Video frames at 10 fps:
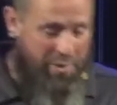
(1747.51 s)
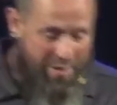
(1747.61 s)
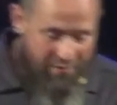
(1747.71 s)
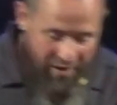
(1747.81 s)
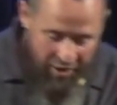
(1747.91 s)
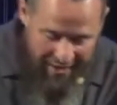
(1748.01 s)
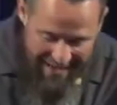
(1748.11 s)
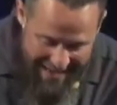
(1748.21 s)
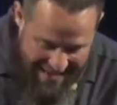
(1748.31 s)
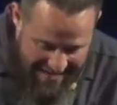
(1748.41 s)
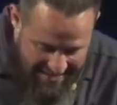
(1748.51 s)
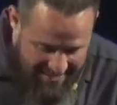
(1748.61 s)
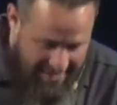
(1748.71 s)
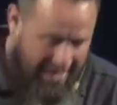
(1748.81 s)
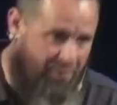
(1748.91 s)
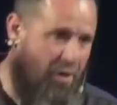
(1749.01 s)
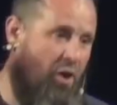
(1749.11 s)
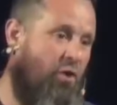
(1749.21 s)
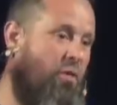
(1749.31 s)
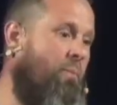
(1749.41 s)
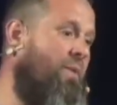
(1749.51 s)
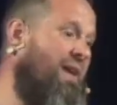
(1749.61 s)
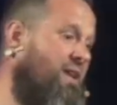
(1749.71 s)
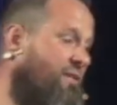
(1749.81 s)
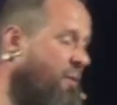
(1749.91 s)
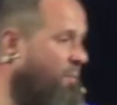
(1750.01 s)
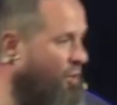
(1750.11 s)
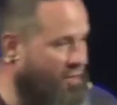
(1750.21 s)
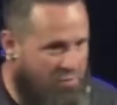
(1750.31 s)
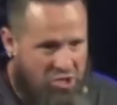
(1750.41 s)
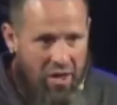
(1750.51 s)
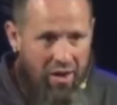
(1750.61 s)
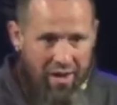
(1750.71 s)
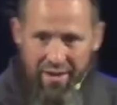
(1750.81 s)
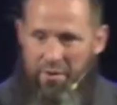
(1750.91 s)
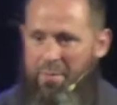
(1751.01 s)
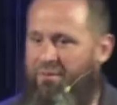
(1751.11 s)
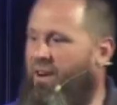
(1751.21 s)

Now, it would have been very easy, if you go to the end of the book of John,